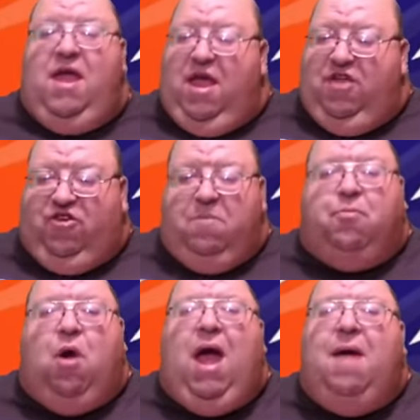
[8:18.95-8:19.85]
It's in
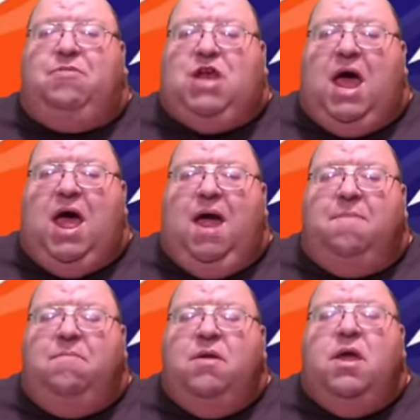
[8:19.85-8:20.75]
prime
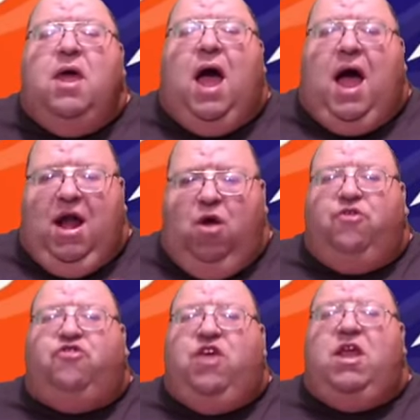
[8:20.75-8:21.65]
time. I
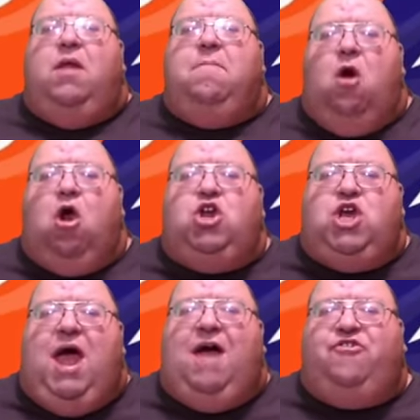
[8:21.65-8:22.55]
don't see Lamar
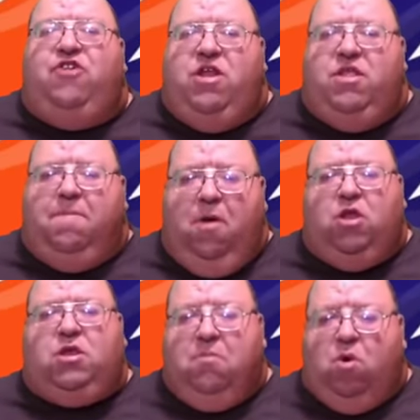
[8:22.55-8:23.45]
Jackson and the
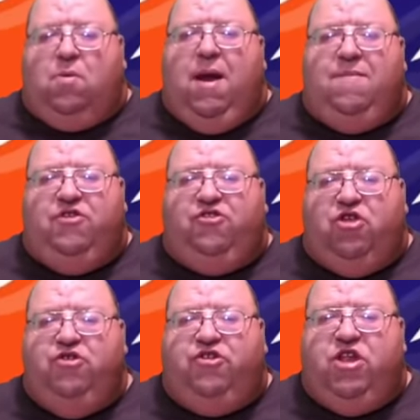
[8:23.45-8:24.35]
Baltimore Ravens
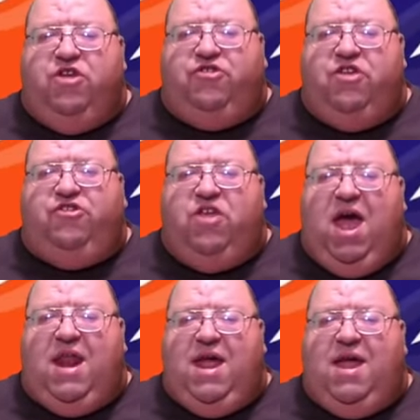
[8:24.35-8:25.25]
losing to
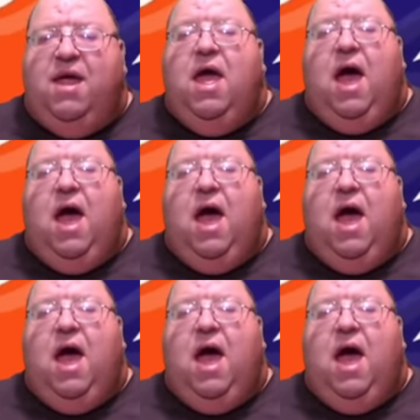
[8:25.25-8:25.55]
Cincinnati.